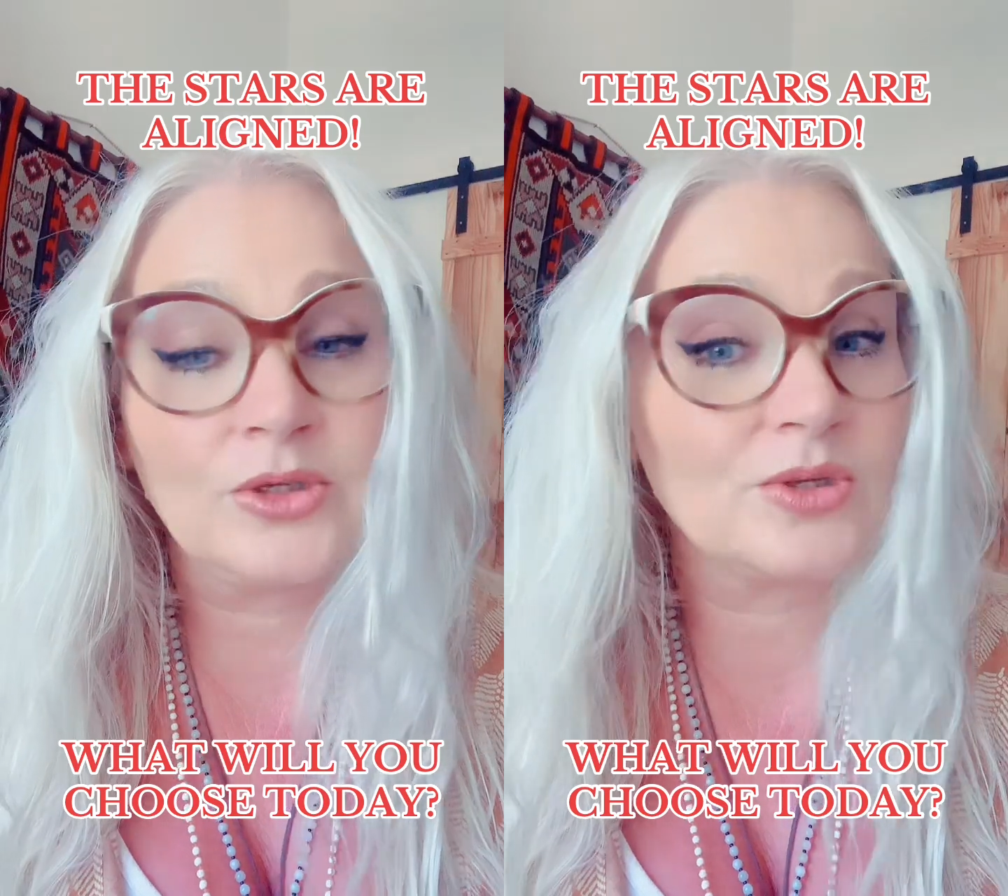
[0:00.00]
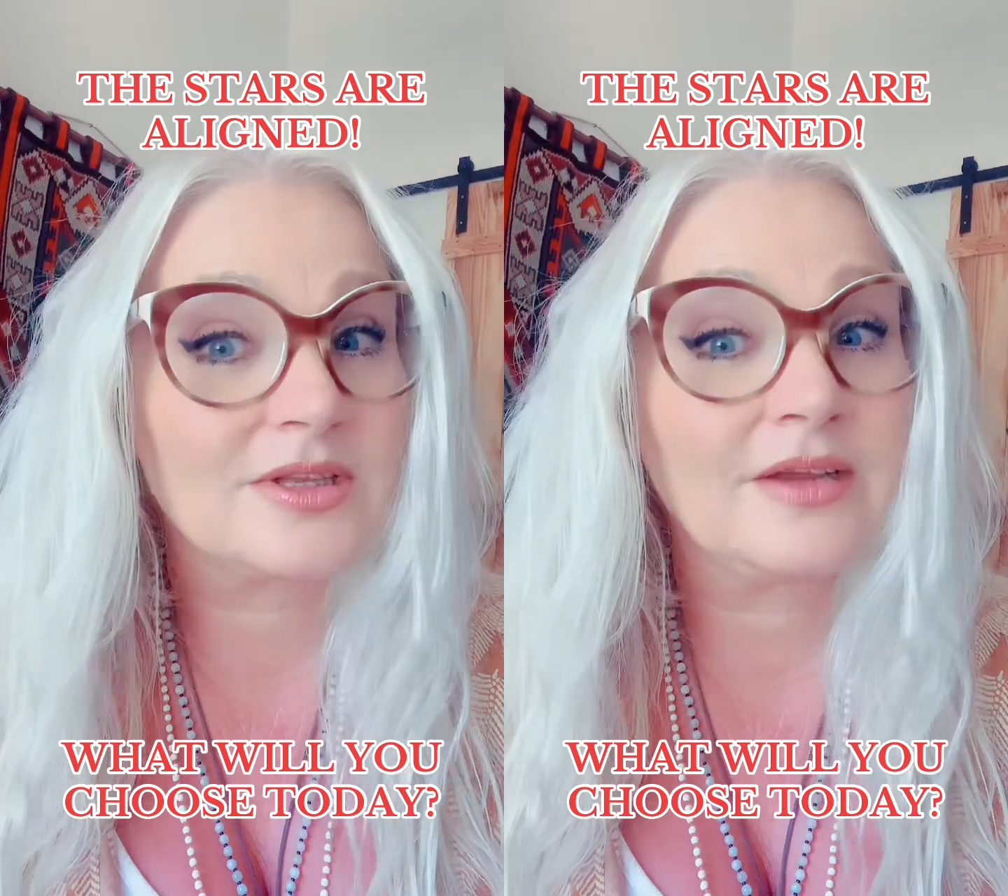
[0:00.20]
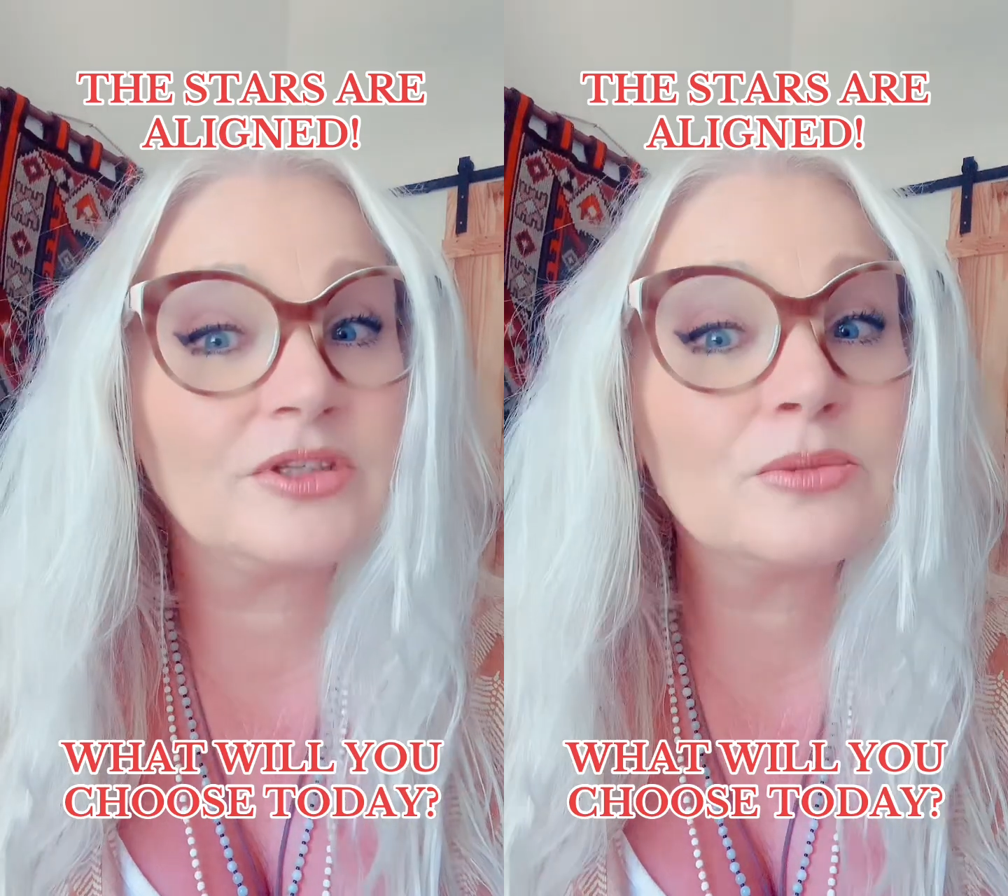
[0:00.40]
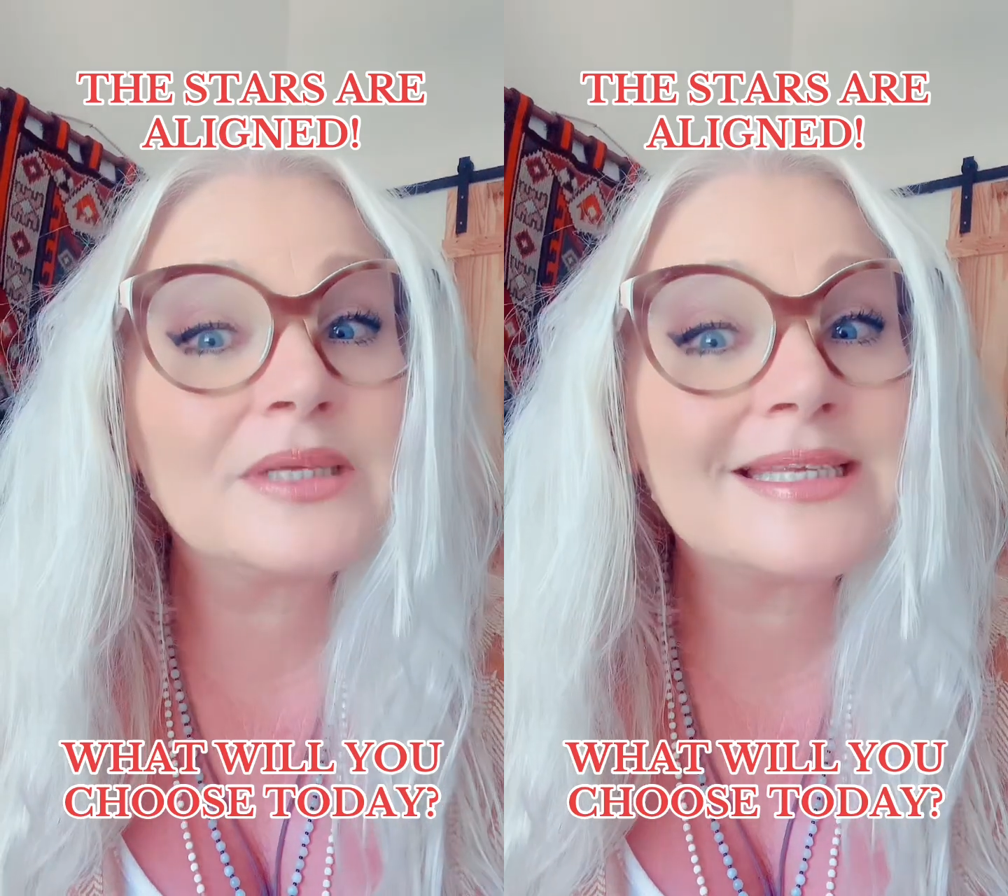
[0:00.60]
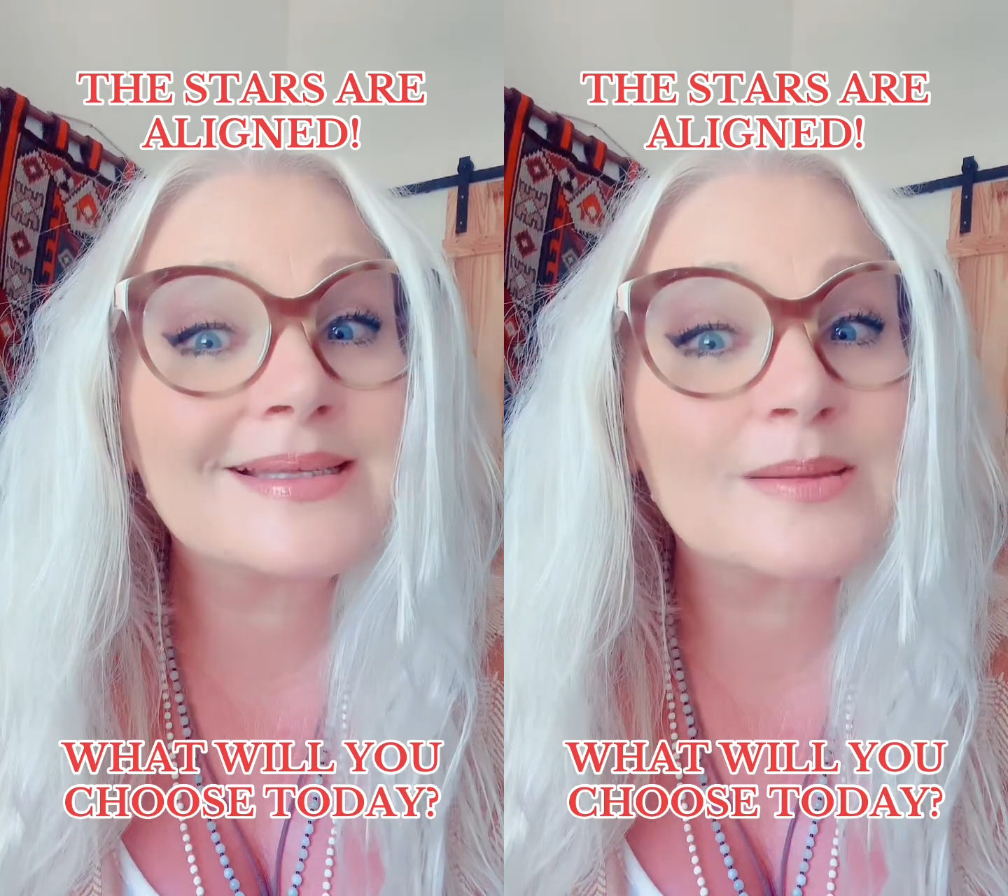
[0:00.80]
You still have to
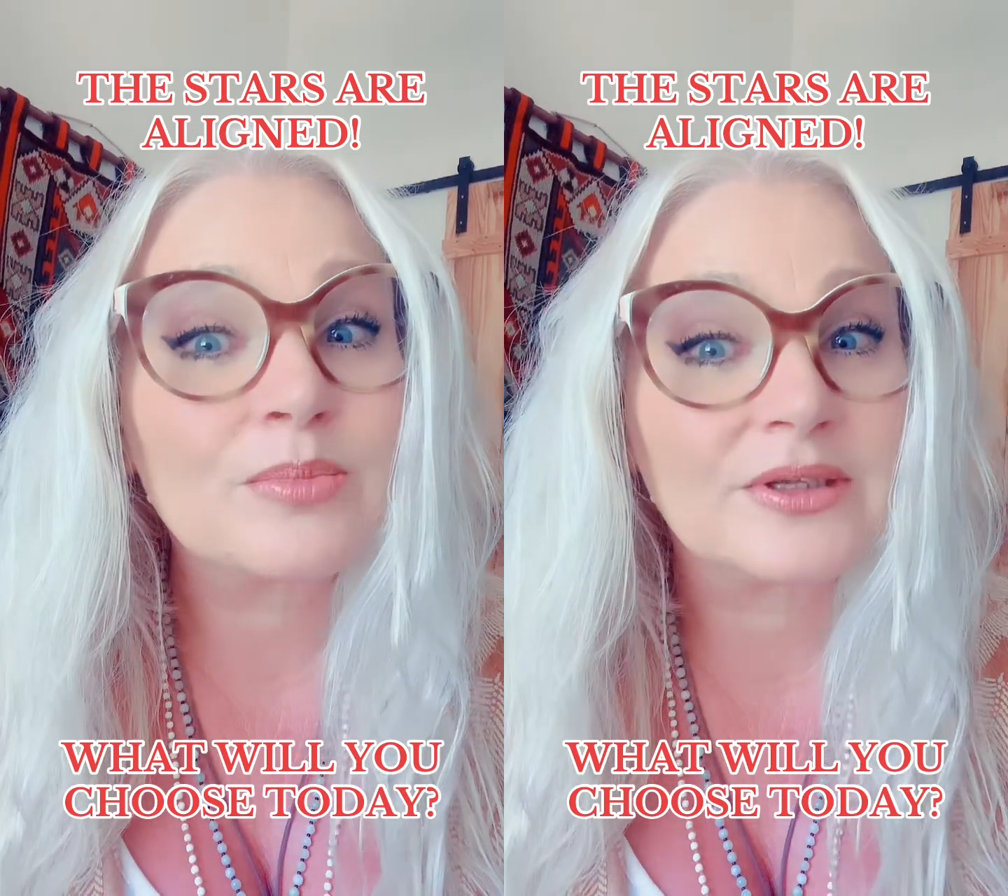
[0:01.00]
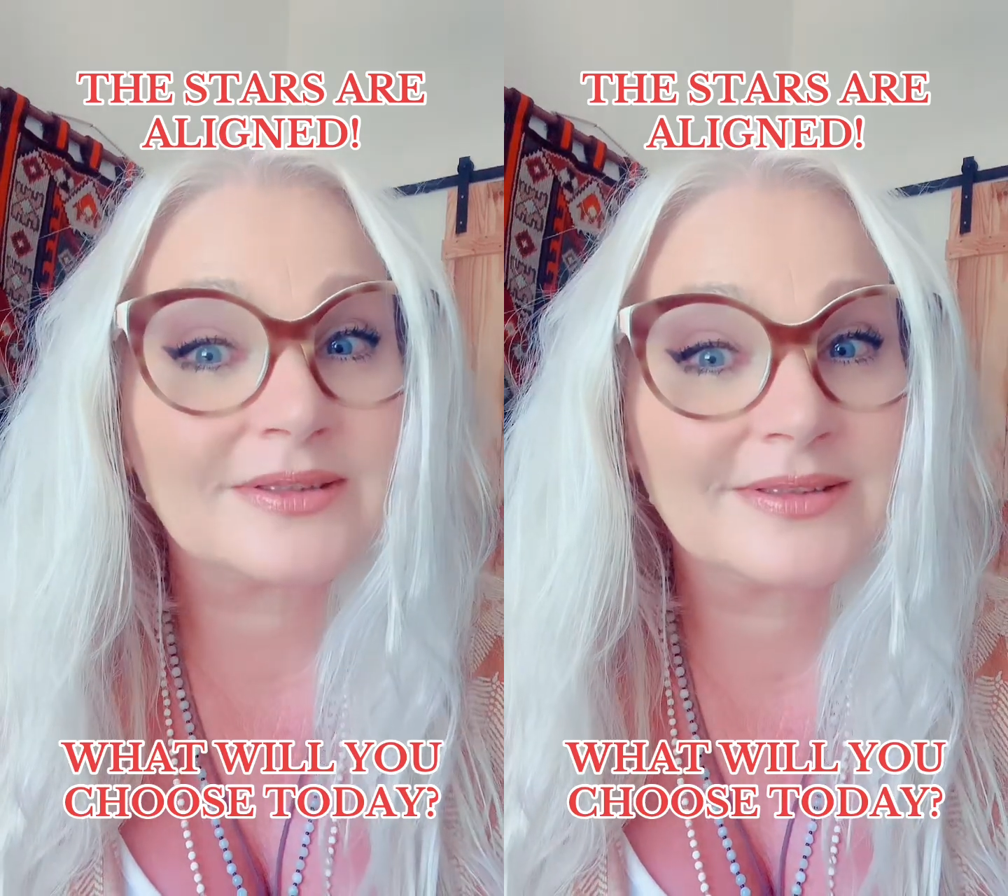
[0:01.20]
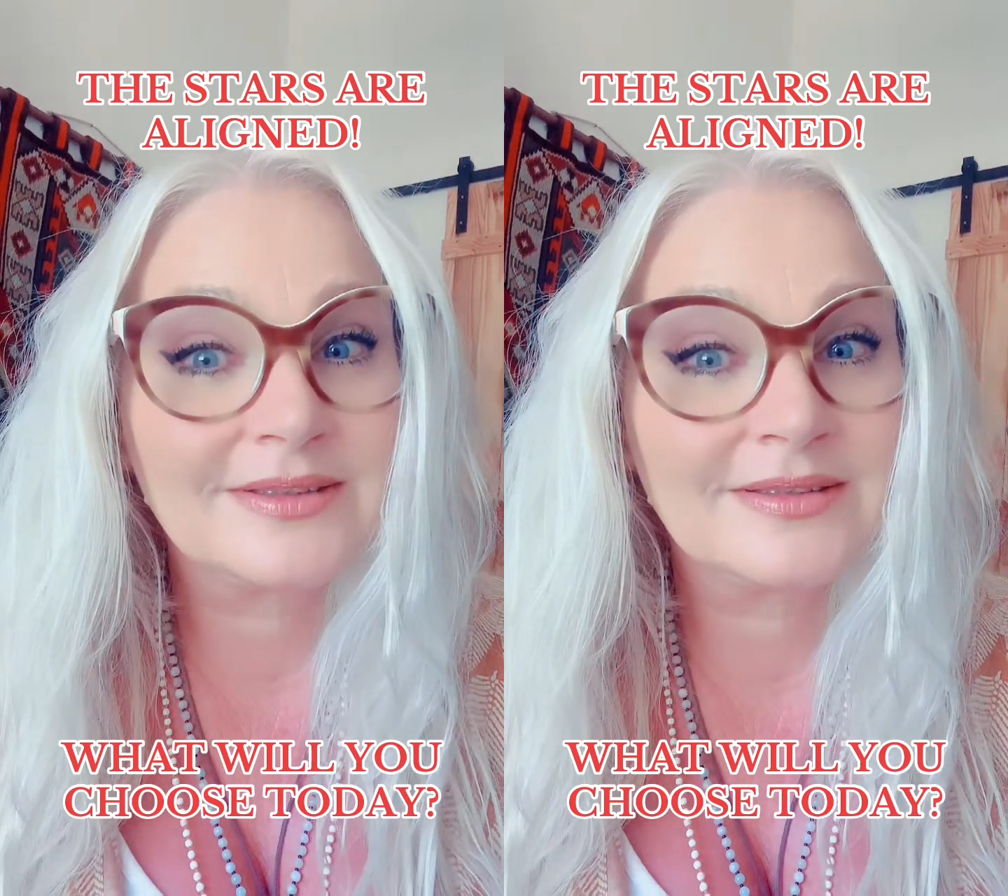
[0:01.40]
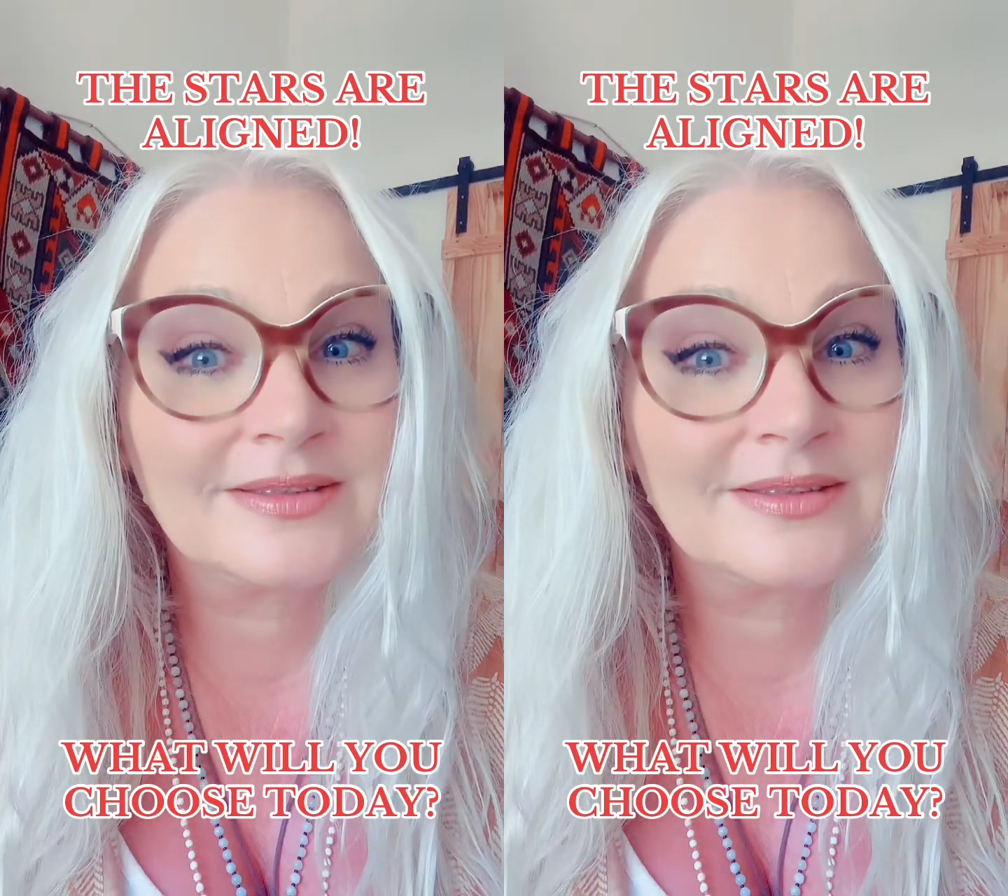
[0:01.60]
be disciplined,